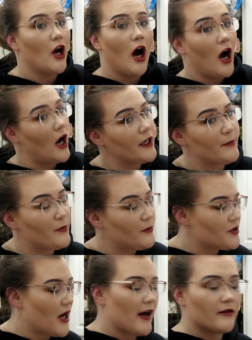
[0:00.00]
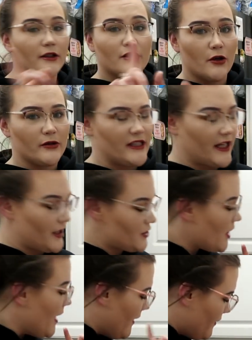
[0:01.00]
Nuh-uh, honey boo boo child, no stickage.